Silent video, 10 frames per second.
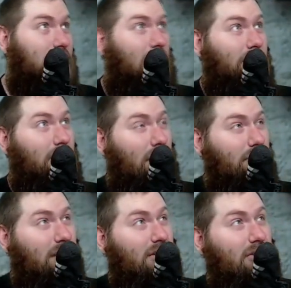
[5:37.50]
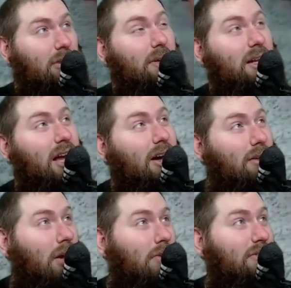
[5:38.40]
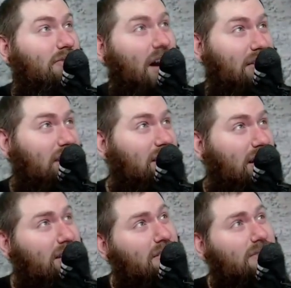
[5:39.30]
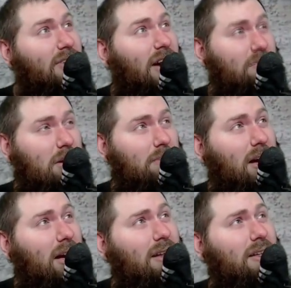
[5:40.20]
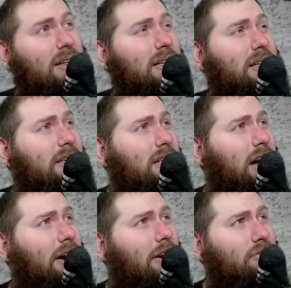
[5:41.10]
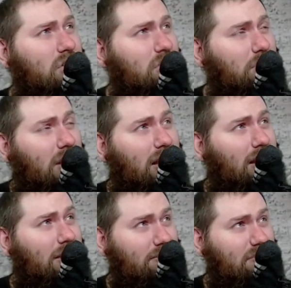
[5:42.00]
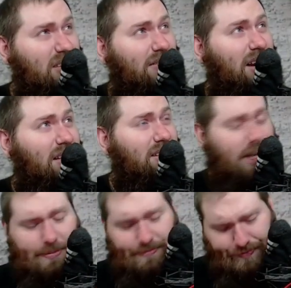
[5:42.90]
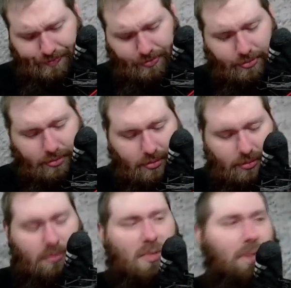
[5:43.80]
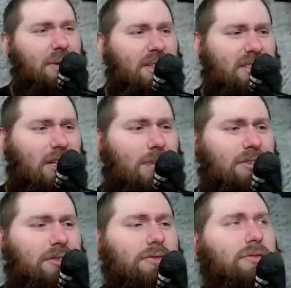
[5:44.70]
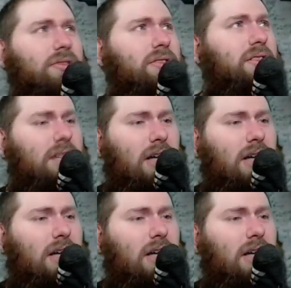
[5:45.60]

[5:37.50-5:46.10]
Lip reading: I'll rate the durability down lower, 5 out of 10. 5's pretty. Crunchability, 7 out of 10. BCWs,